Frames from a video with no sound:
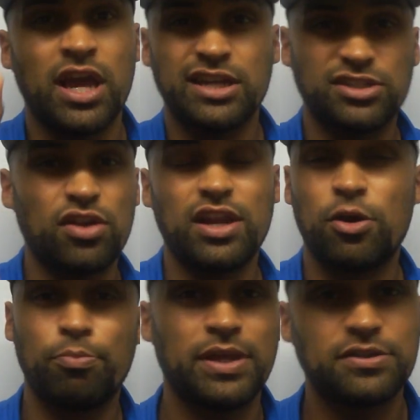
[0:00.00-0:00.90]
It's the only
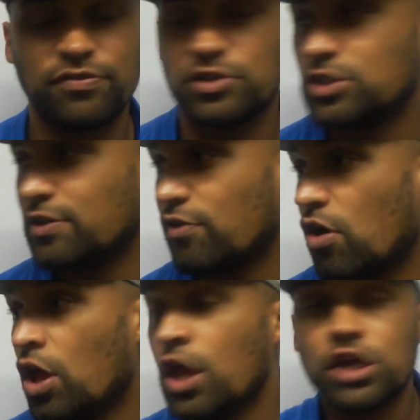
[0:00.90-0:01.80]
little piece of footage I've
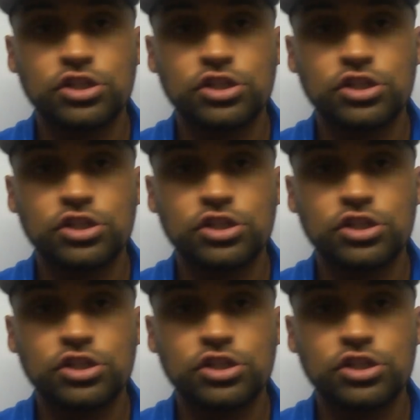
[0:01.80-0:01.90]
got.